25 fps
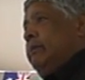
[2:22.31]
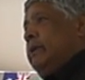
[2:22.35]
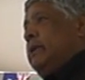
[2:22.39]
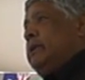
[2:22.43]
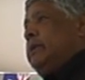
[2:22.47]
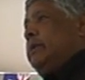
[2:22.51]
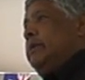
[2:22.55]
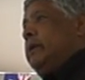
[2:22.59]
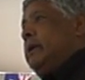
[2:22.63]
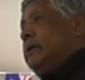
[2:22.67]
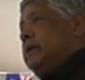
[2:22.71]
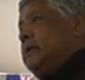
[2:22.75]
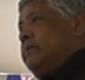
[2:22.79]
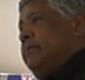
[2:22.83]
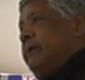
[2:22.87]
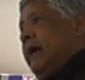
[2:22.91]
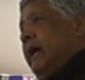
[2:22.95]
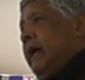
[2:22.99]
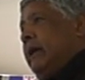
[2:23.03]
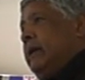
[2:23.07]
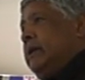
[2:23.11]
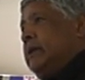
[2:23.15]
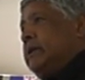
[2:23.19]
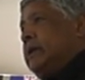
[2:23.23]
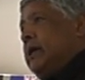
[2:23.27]
which was
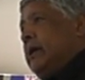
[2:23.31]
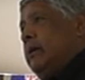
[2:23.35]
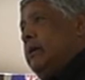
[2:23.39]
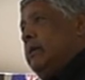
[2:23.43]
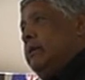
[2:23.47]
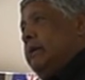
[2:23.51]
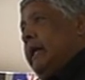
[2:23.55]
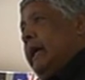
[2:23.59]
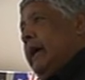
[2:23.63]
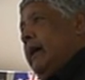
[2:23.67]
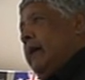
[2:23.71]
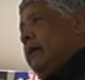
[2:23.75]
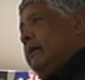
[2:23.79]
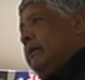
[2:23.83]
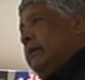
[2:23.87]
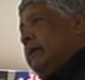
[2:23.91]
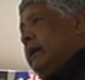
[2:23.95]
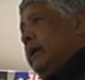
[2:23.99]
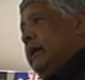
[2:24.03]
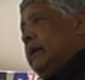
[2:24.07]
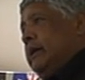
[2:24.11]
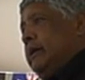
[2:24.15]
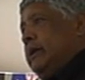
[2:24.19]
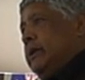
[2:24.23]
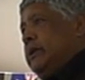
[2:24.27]
being sold down
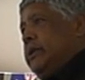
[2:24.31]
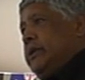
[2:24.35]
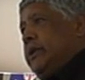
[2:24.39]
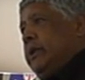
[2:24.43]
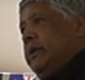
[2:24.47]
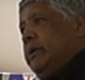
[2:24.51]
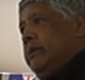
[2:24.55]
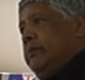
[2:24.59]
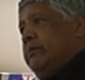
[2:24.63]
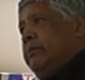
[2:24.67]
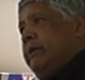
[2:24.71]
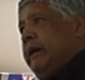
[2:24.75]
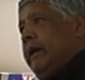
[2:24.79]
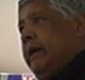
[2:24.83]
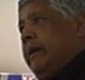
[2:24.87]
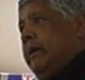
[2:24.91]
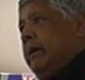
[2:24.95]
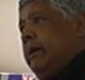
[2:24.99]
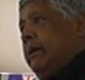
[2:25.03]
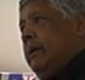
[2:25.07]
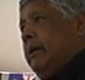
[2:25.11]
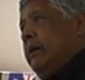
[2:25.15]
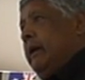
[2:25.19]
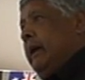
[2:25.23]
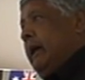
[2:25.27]
the tube by
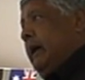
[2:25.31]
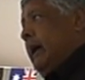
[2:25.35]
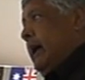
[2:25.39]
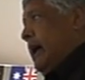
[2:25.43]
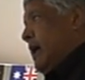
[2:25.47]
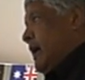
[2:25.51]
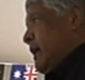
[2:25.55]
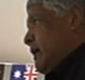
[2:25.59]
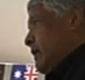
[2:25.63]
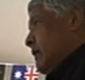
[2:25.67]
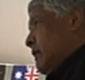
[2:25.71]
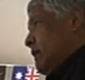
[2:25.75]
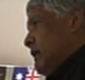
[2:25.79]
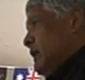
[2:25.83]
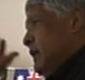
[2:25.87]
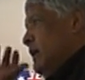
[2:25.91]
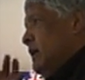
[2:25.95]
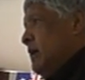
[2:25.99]
not only our